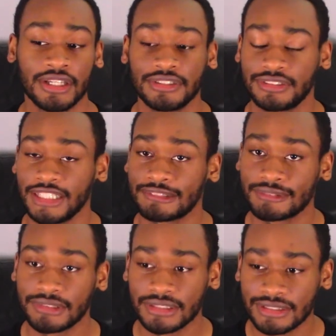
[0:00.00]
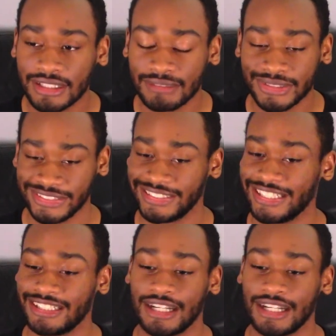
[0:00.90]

So that's what we're going to talk about today.